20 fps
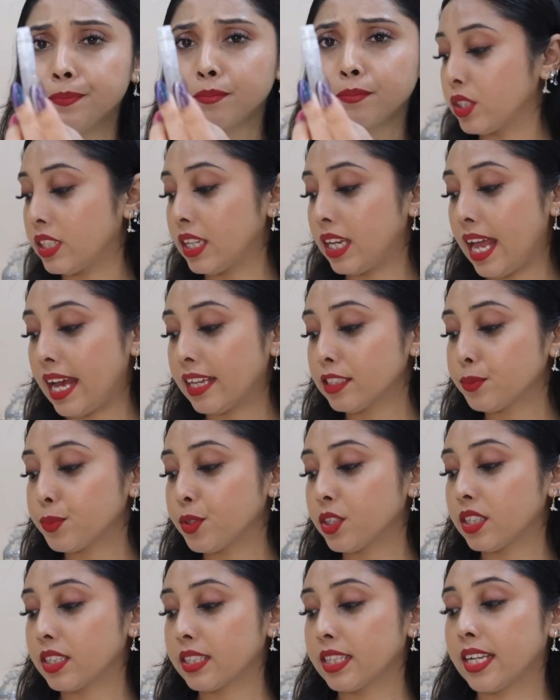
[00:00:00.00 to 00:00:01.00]
So the last
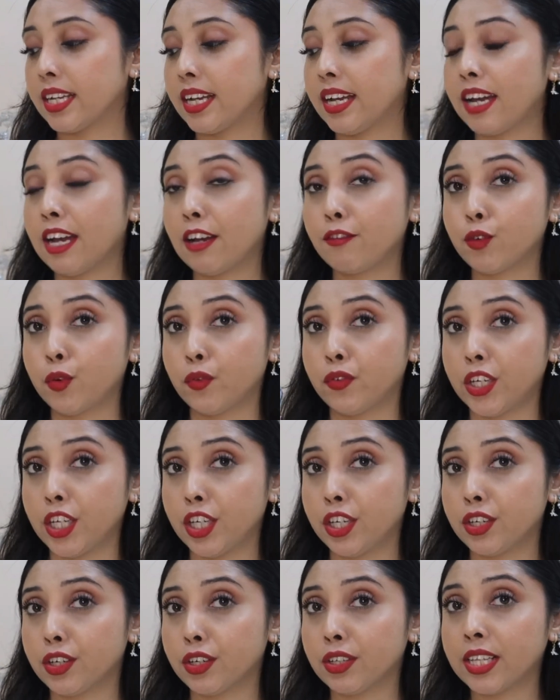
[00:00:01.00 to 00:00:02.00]
product that I have over
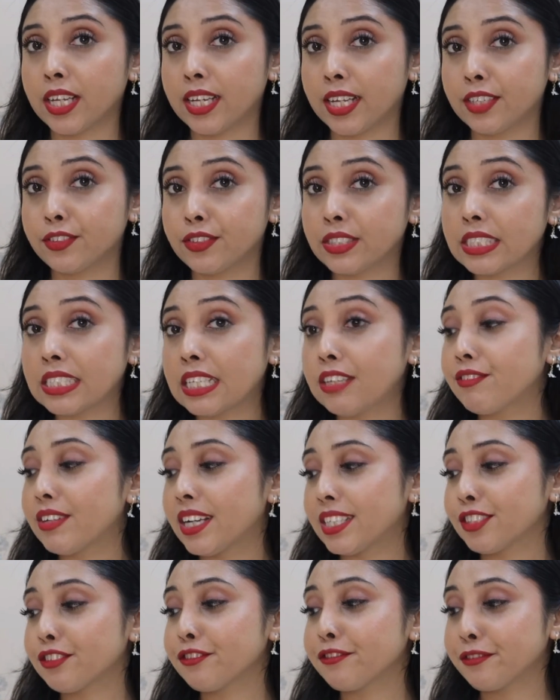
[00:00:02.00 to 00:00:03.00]
here that I received
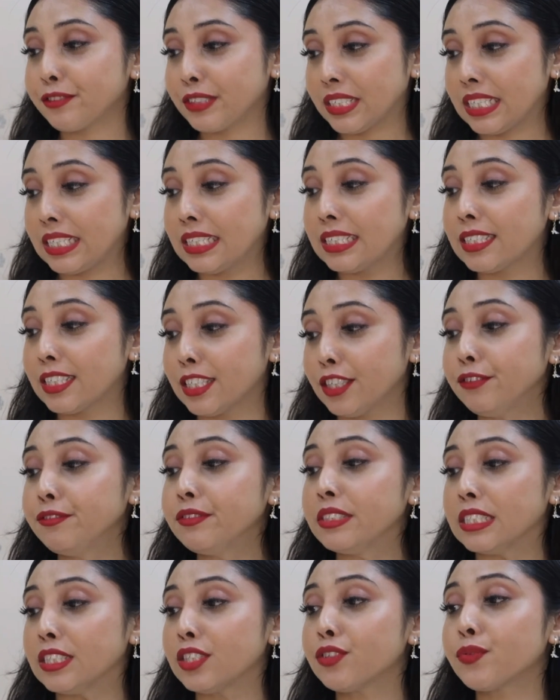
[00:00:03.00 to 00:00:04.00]
as a free
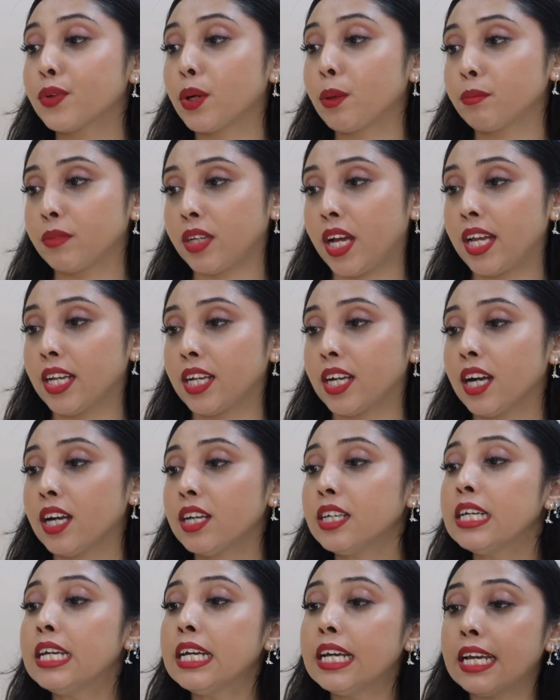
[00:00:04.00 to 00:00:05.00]
gift is from
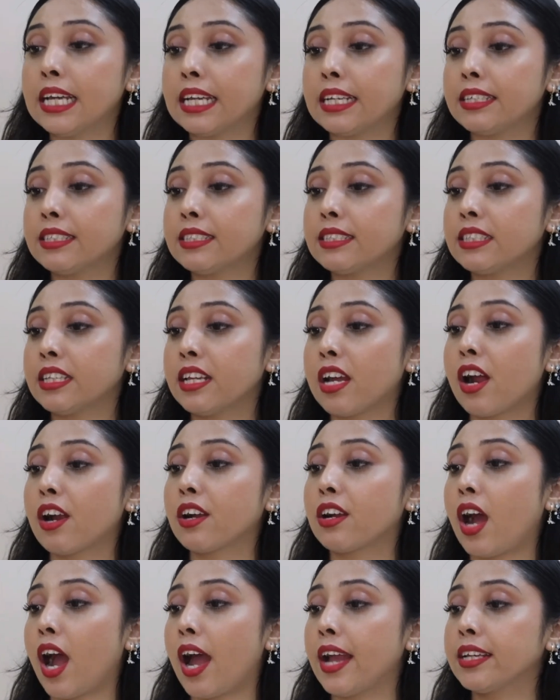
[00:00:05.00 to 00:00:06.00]
Nykaa. It is
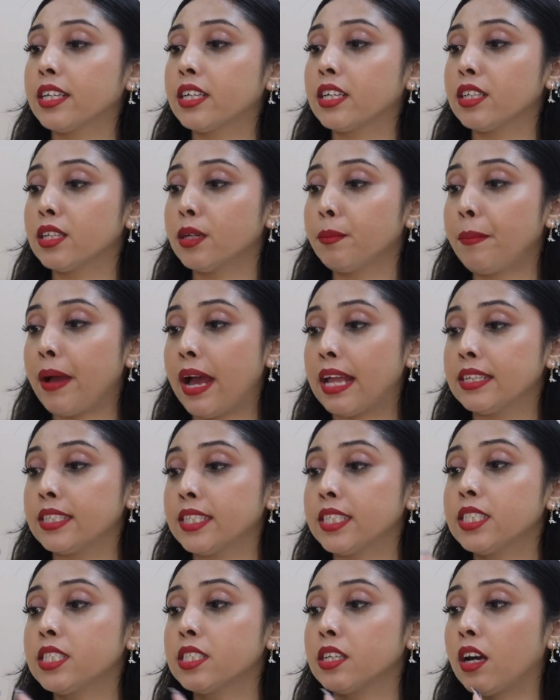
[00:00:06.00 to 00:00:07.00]
their eye color
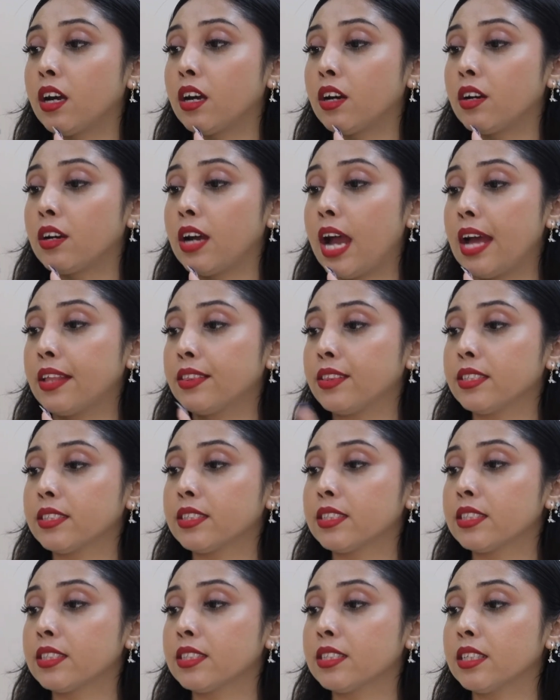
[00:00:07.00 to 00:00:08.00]
palette, and
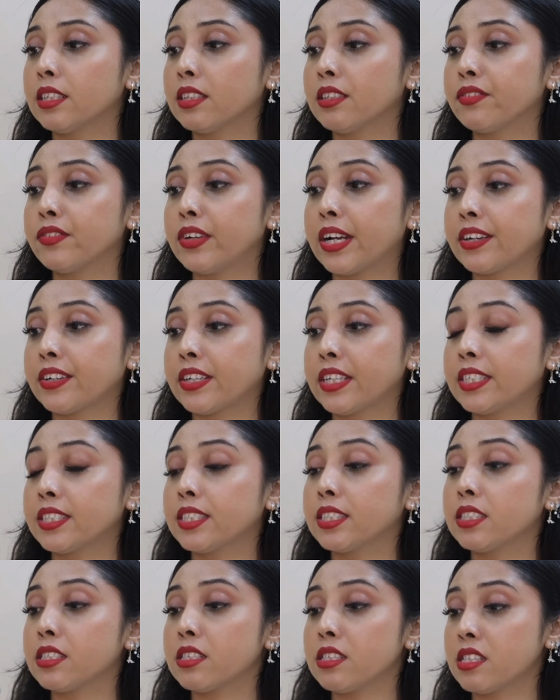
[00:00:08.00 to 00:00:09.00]
this is in the
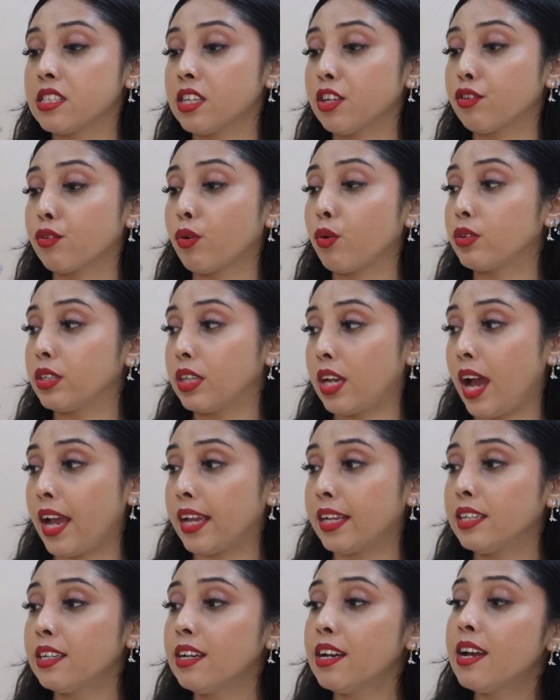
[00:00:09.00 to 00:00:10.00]
variant
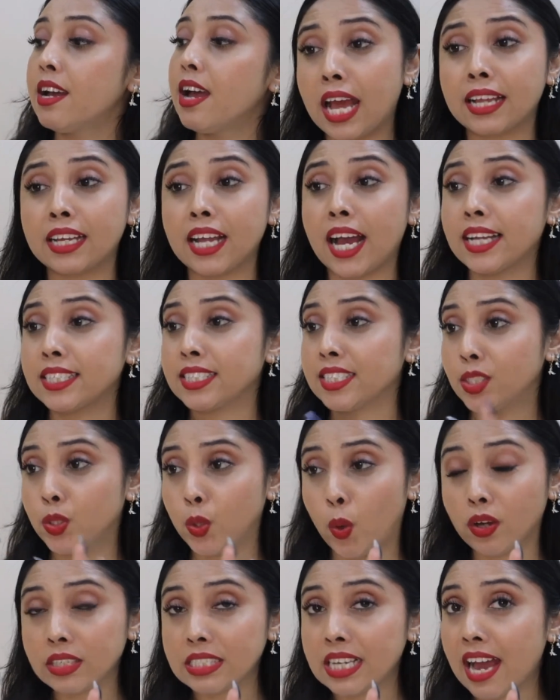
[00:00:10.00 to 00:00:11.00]
09, and I did
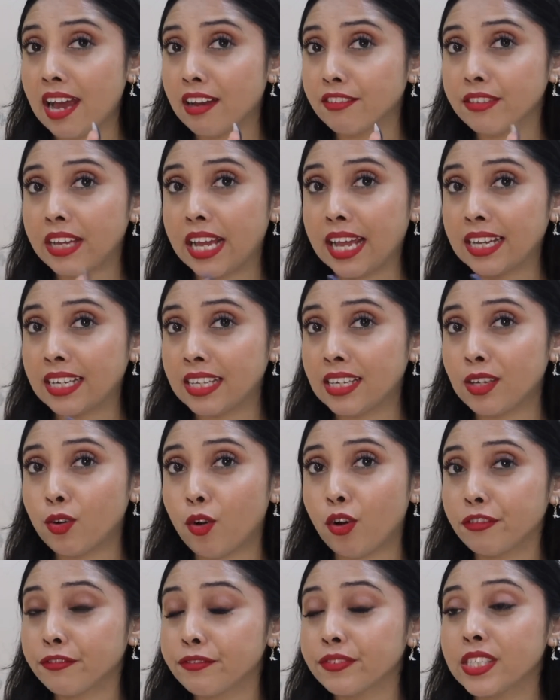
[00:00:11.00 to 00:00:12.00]
not have any
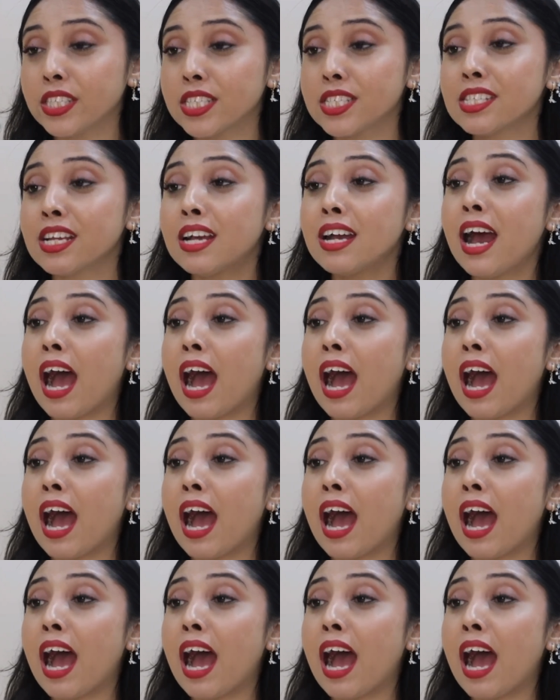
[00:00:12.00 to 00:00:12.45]
of this.